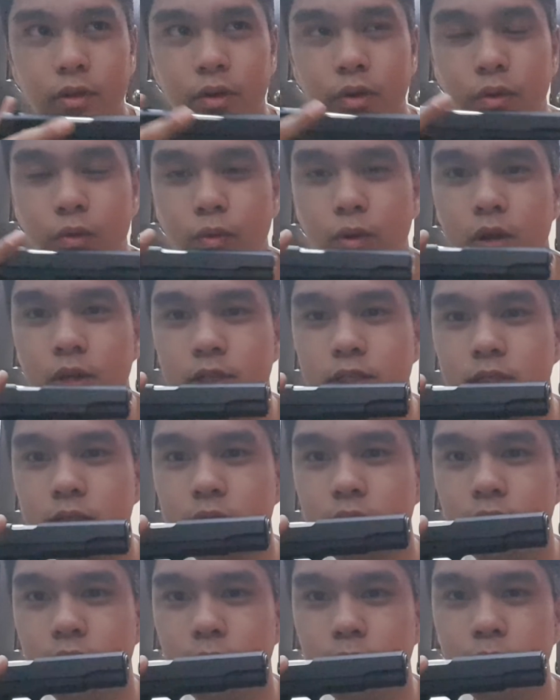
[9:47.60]
once
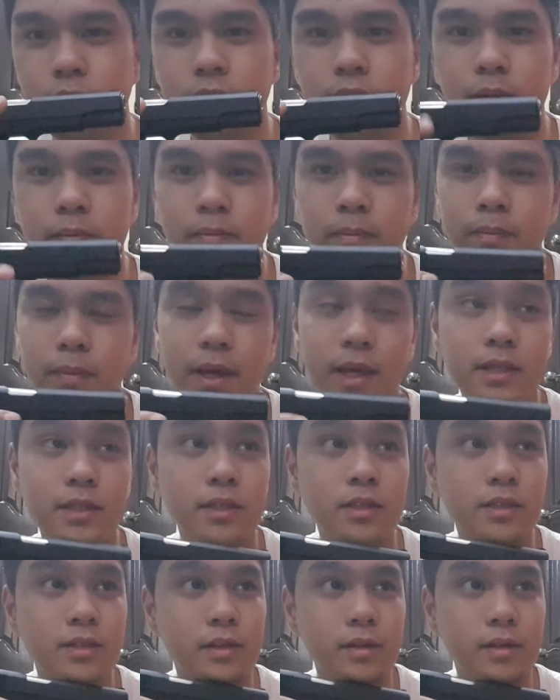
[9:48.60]
the bullet passes